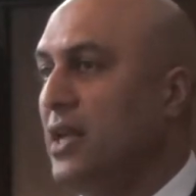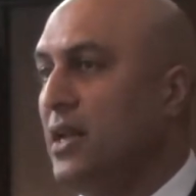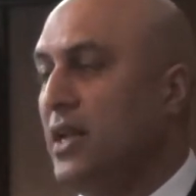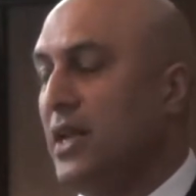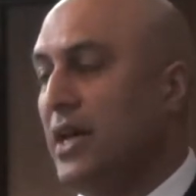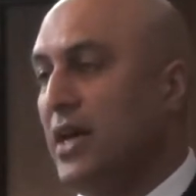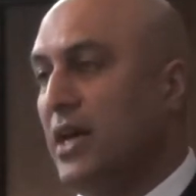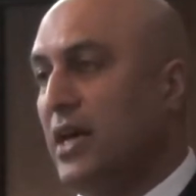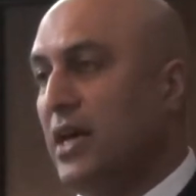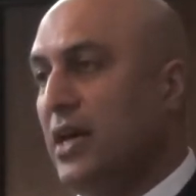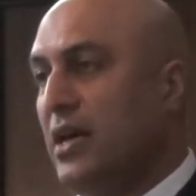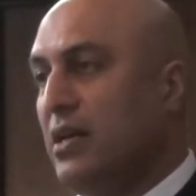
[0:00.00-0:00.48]

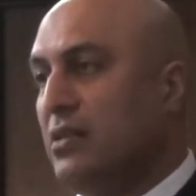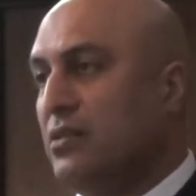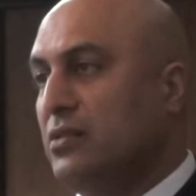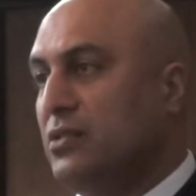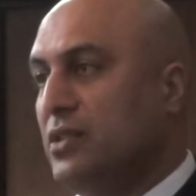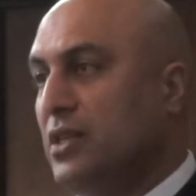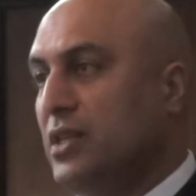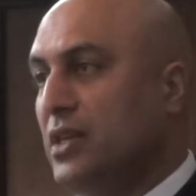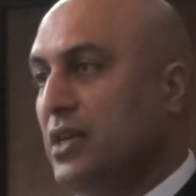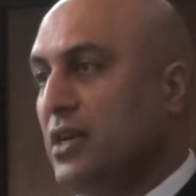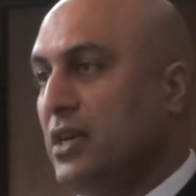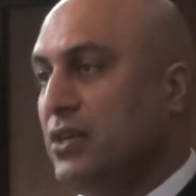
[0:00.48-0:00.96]
Now,
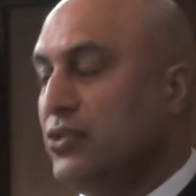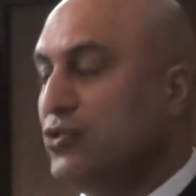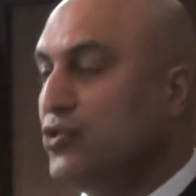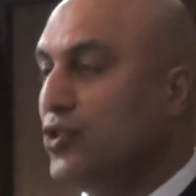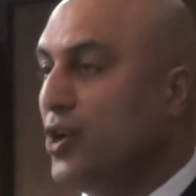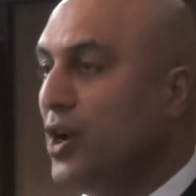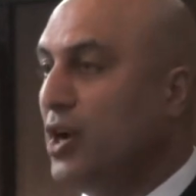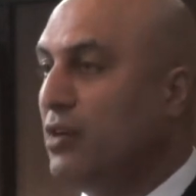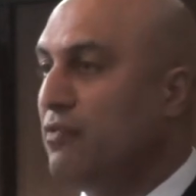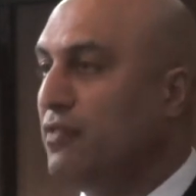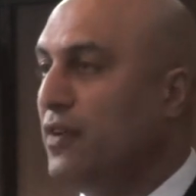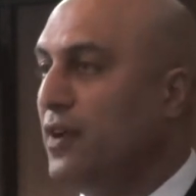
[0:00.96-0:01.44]
as a
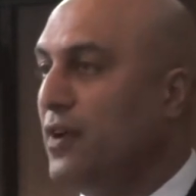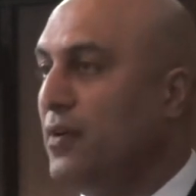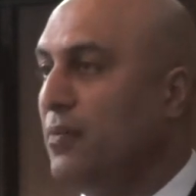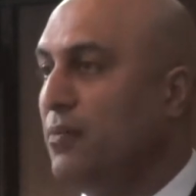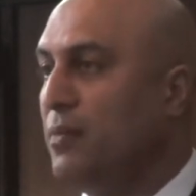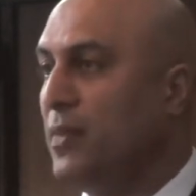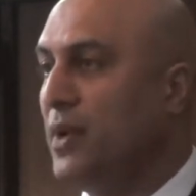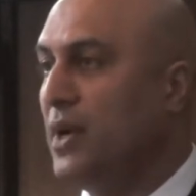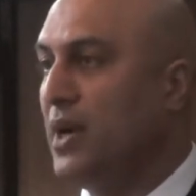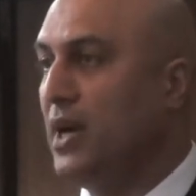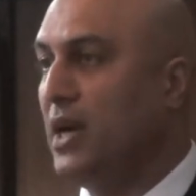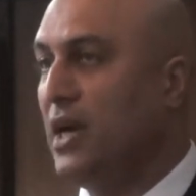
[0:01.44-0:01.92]
driver,
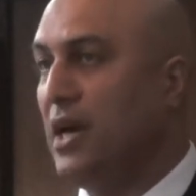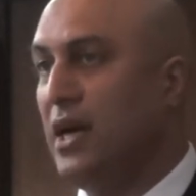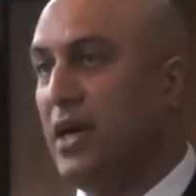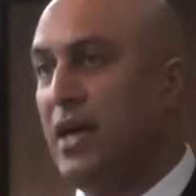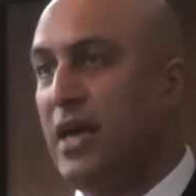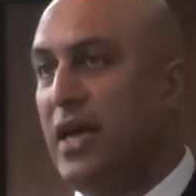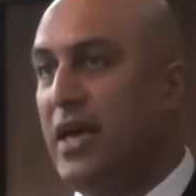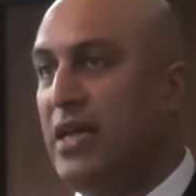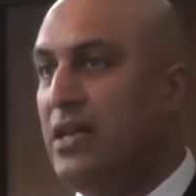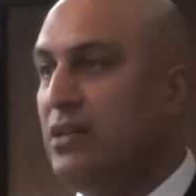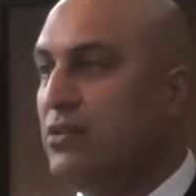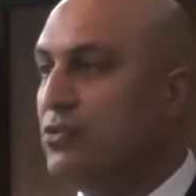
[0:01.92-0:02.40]
I
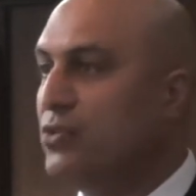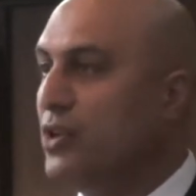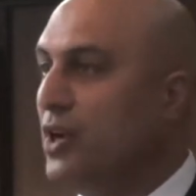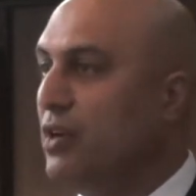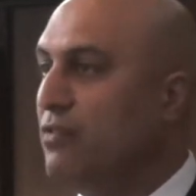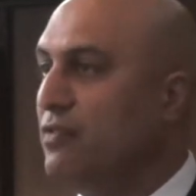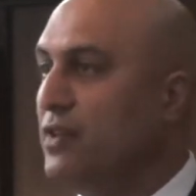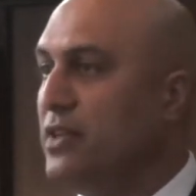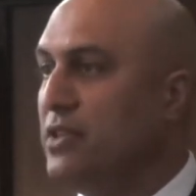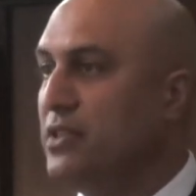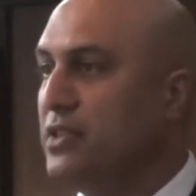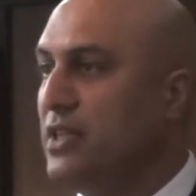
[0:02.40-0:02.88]
hate
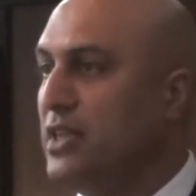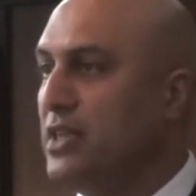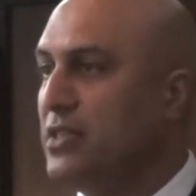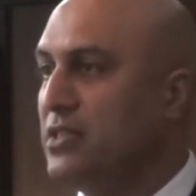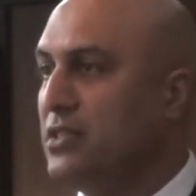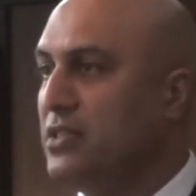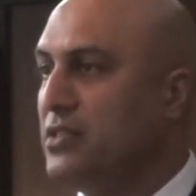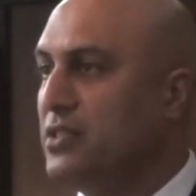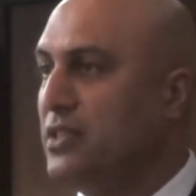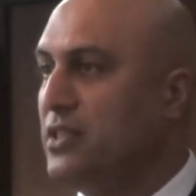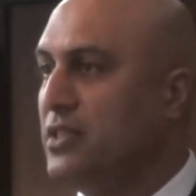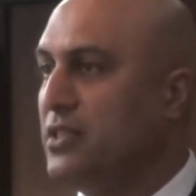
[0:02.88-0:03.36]
driving into
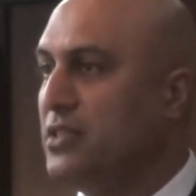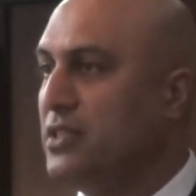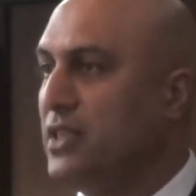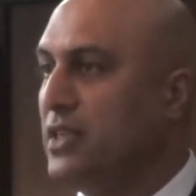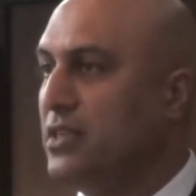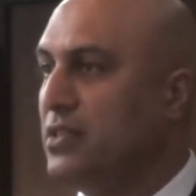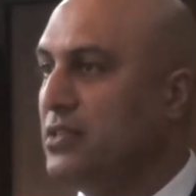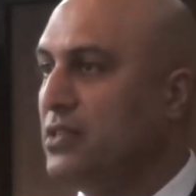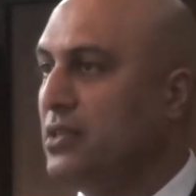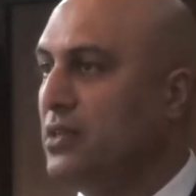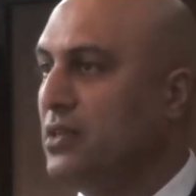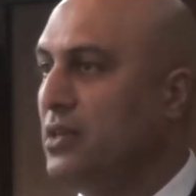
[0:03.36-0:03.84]
Leicester City
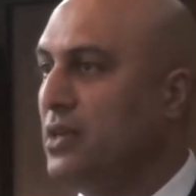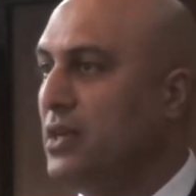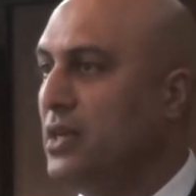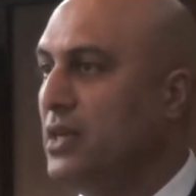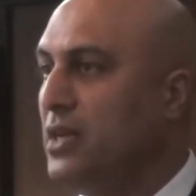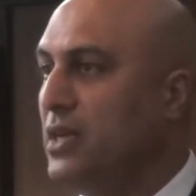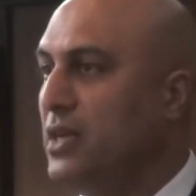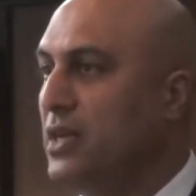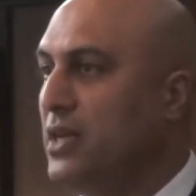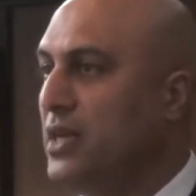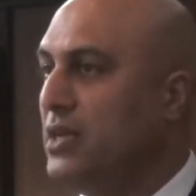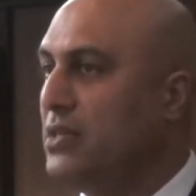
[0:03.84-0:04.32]
Centre.
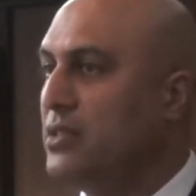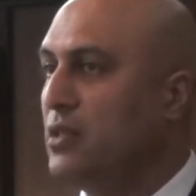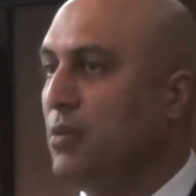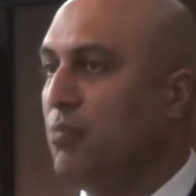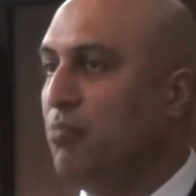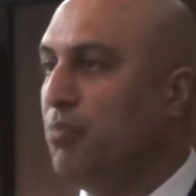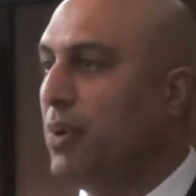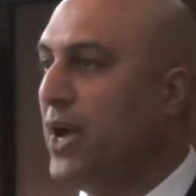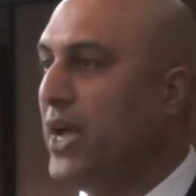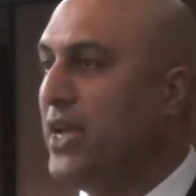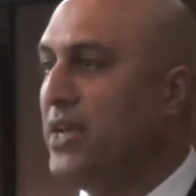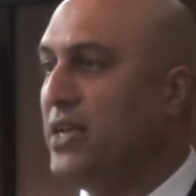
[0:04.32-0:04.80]
It's a
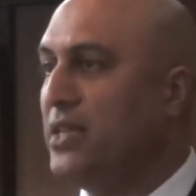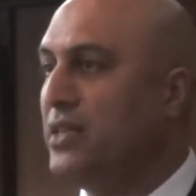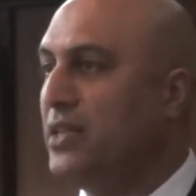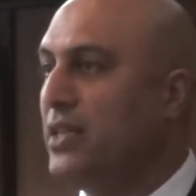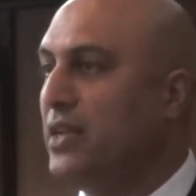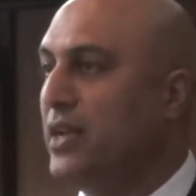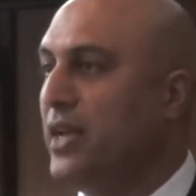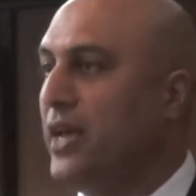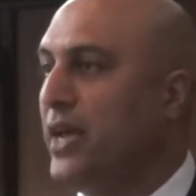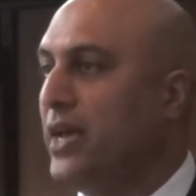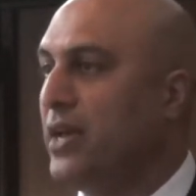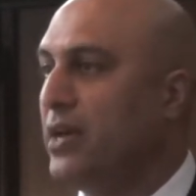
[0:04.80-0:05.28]
pain in
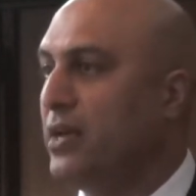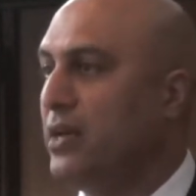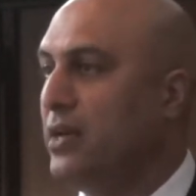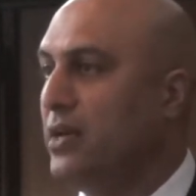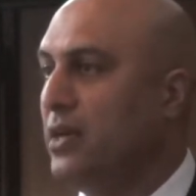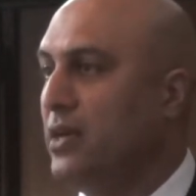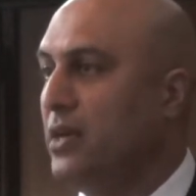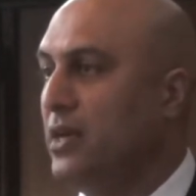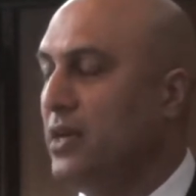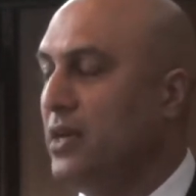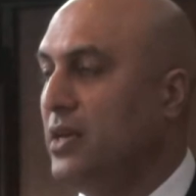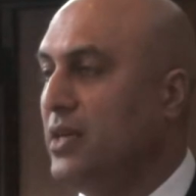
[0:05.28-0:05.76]
the neck.
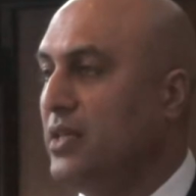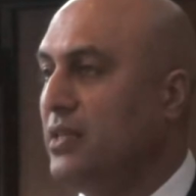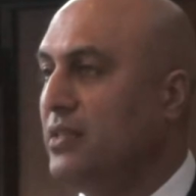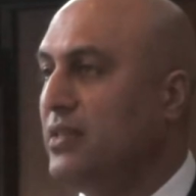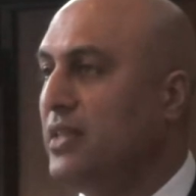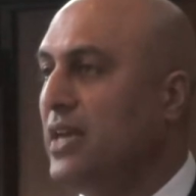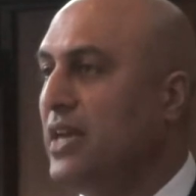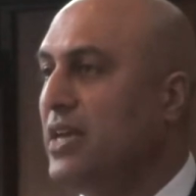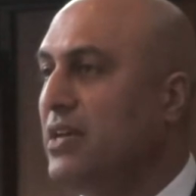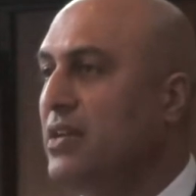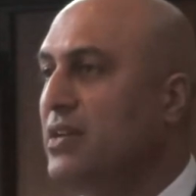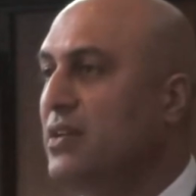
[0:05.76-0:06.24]

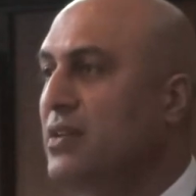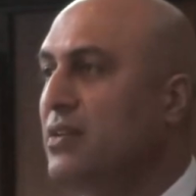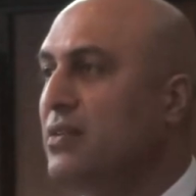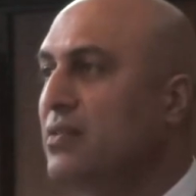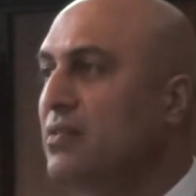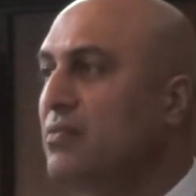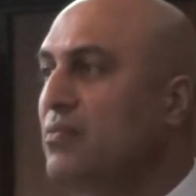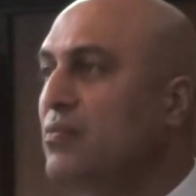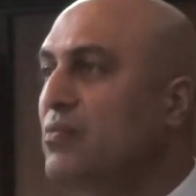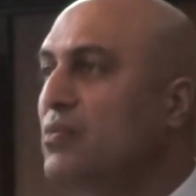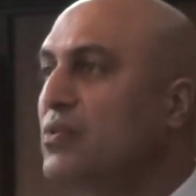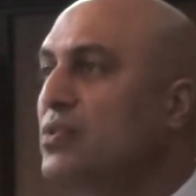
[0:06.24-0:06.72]
They
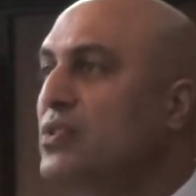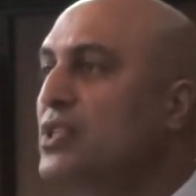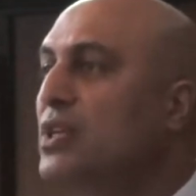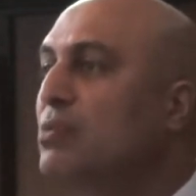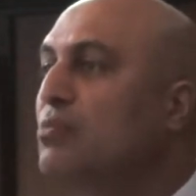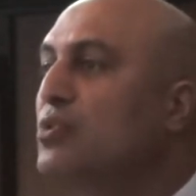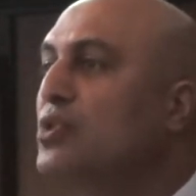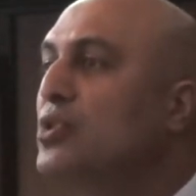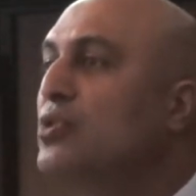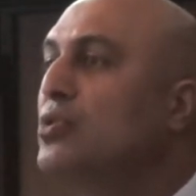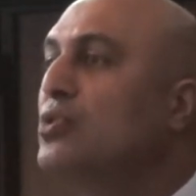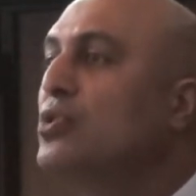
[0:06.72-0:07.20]

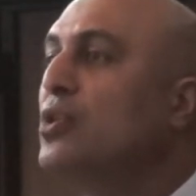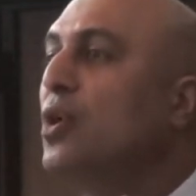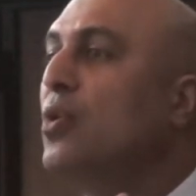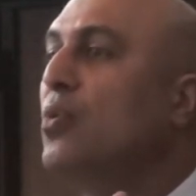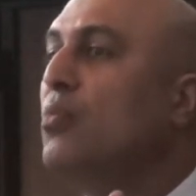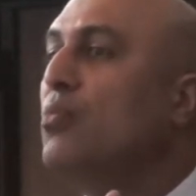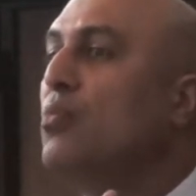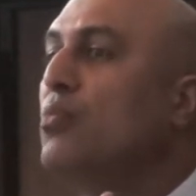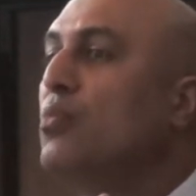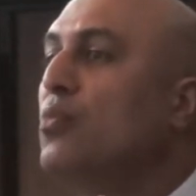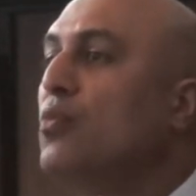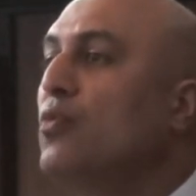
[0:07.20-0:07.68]
seem to
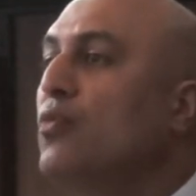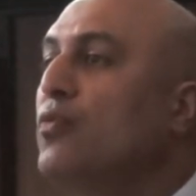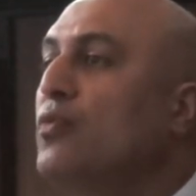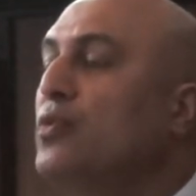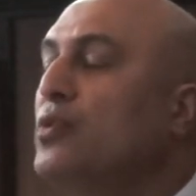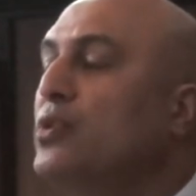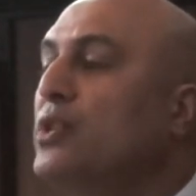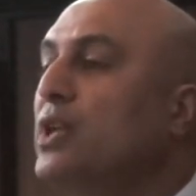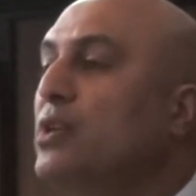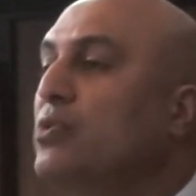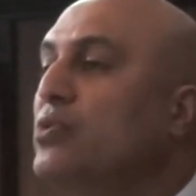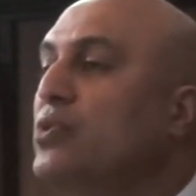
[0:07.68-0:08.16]

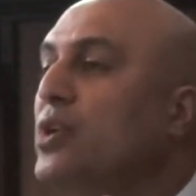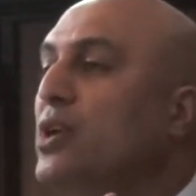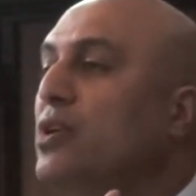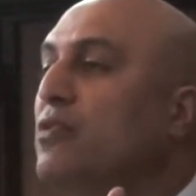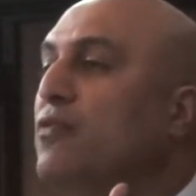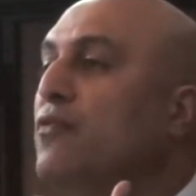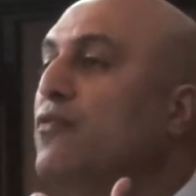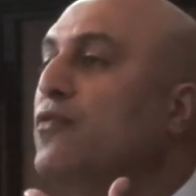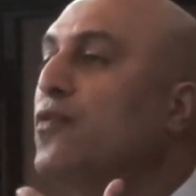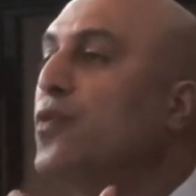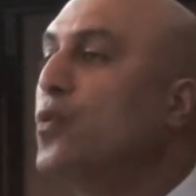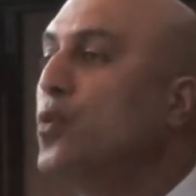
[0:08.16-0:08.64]
they try to
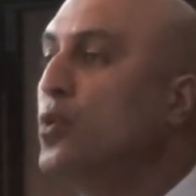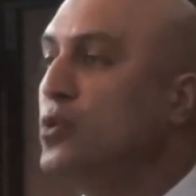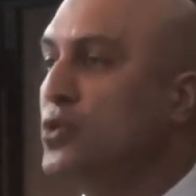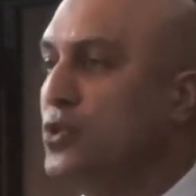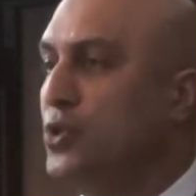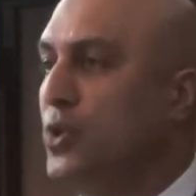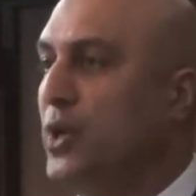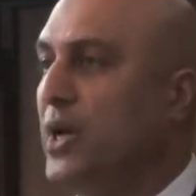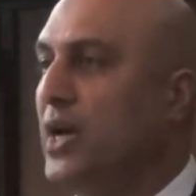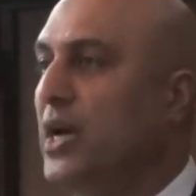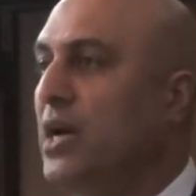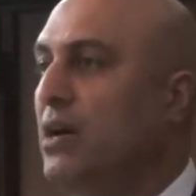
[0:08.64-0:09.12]

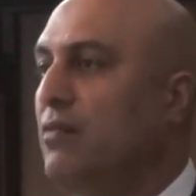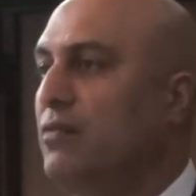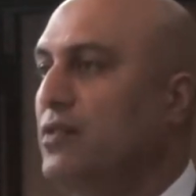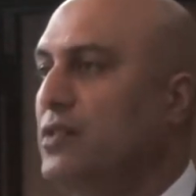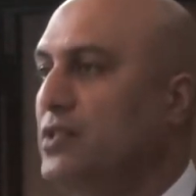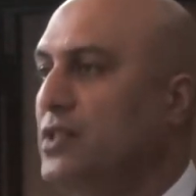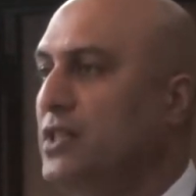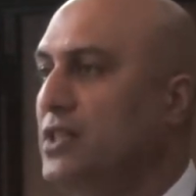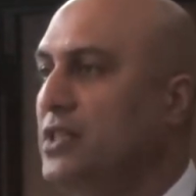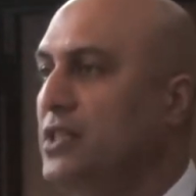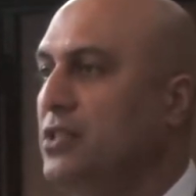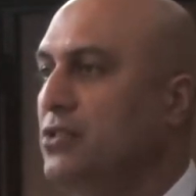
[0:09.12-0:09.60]
force you out of
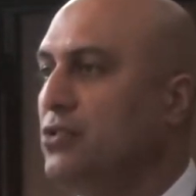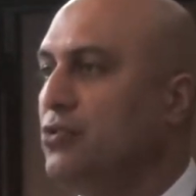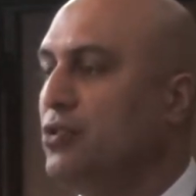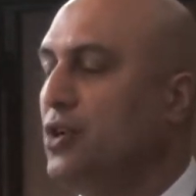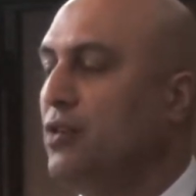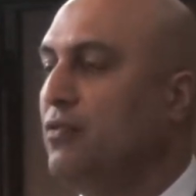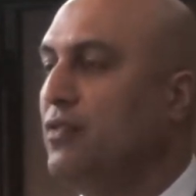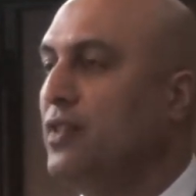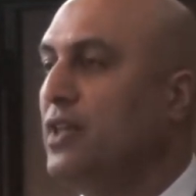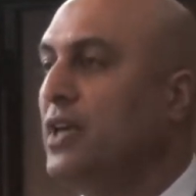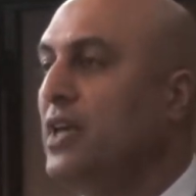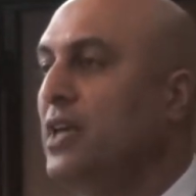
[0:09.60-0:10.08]
the city as a
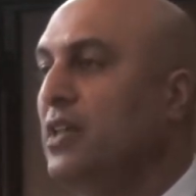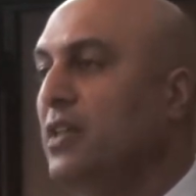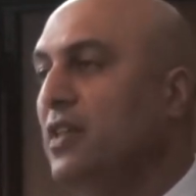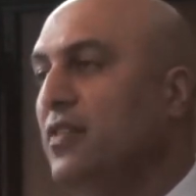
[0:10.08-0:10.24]
driver.